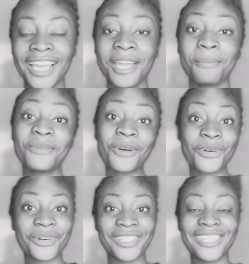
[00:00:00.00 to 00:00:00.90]
Before we
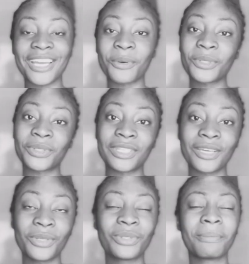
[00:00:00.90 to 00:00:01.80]
continue, I want to tell
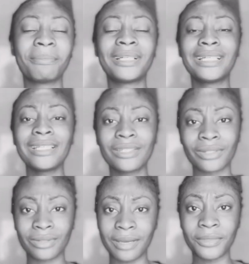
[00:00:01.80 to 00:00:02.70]
you to please
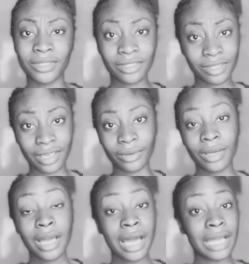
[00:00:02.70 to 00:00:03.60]
subscribe to this channel.
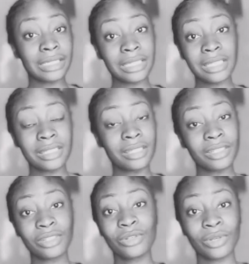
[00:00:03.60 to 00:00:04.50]
At least
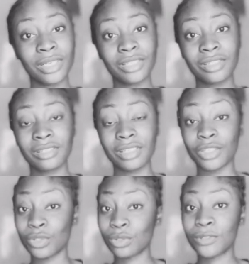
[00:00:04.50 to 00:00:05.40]
this knowledge is
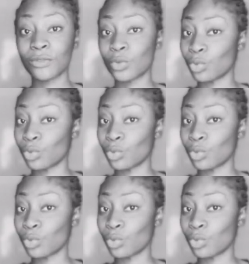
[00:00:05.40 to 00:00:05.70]
useful to